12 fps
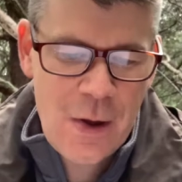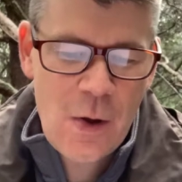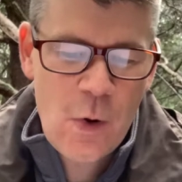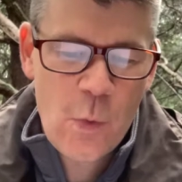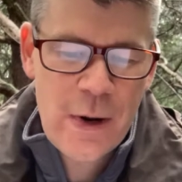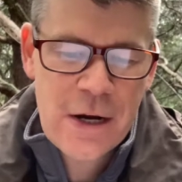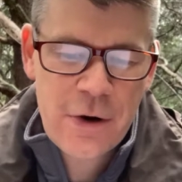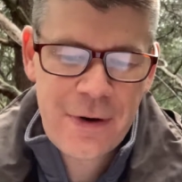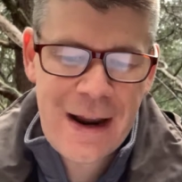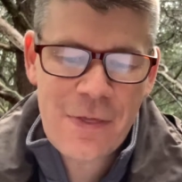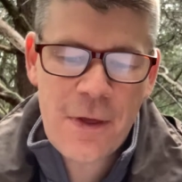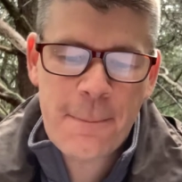we
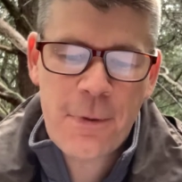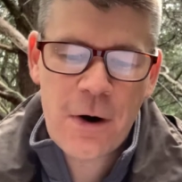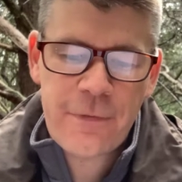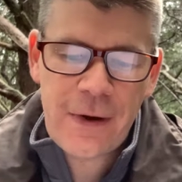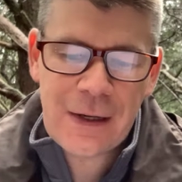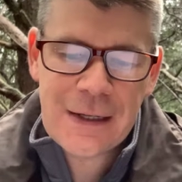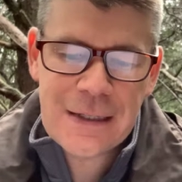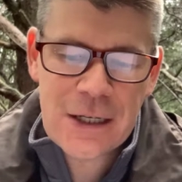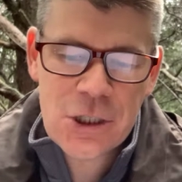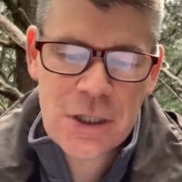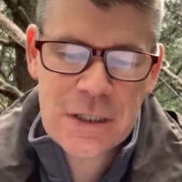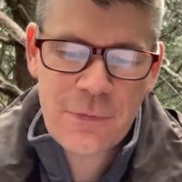create the perfect
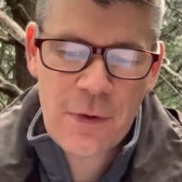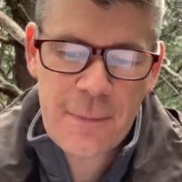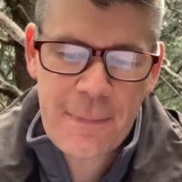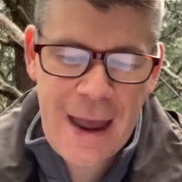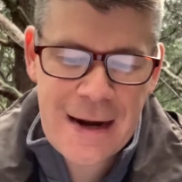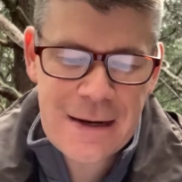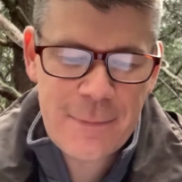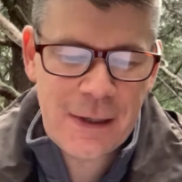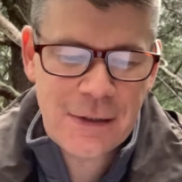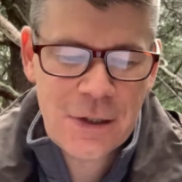conditions for the pandemic